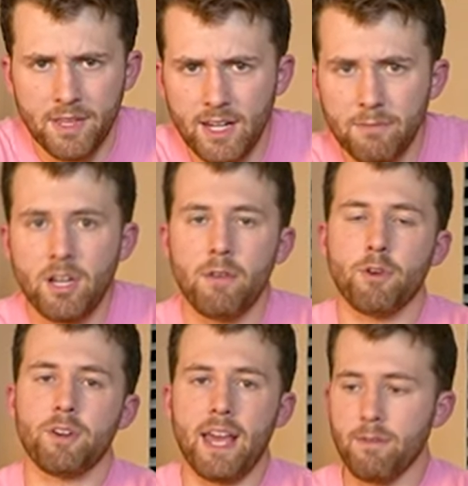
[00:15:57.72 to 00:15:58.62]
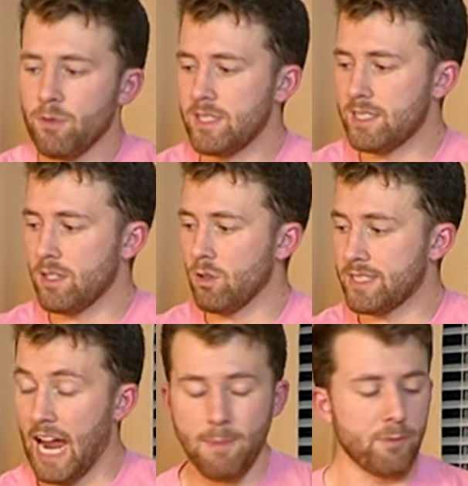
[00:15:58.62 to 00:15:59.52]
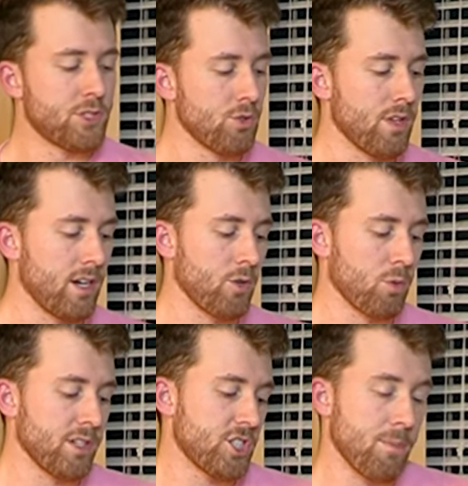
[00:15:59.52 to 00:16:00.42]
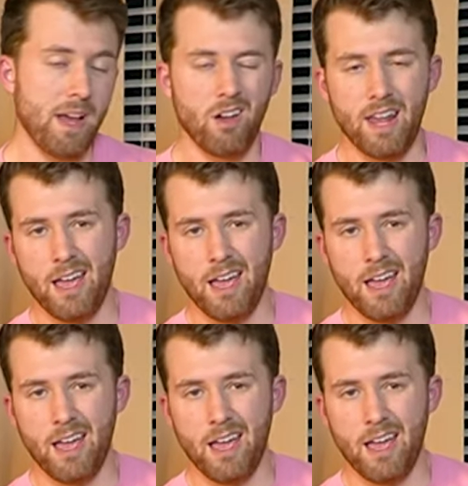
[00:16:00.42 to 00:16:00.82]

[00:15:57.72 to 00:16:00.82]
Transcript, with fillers: I think I've covered every single type of shoe that I normally ship out,